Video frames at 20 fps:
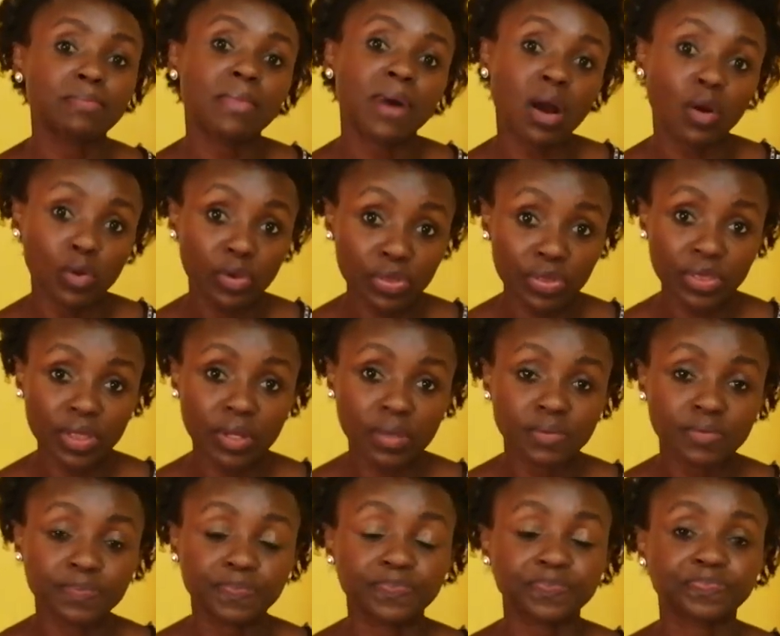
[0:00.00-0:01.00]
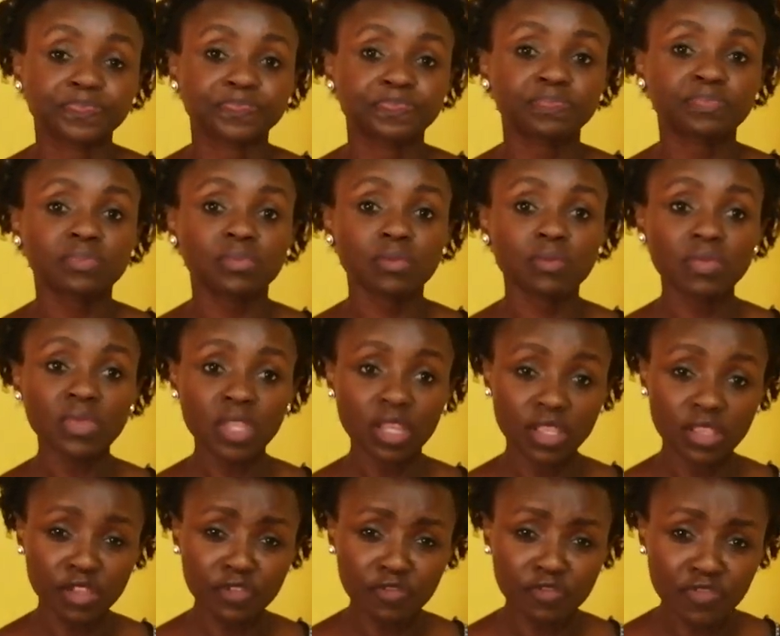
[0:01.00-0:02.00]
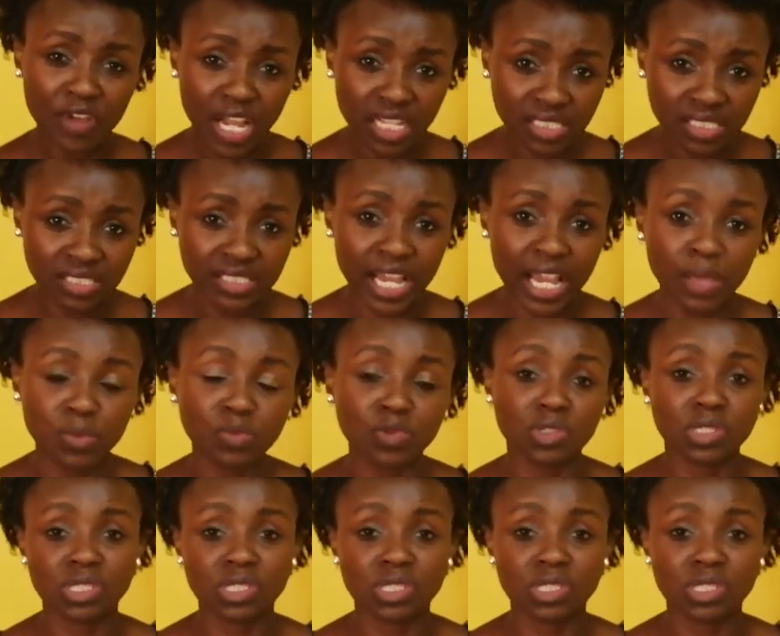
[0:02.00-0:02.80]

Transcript: mouth the first time you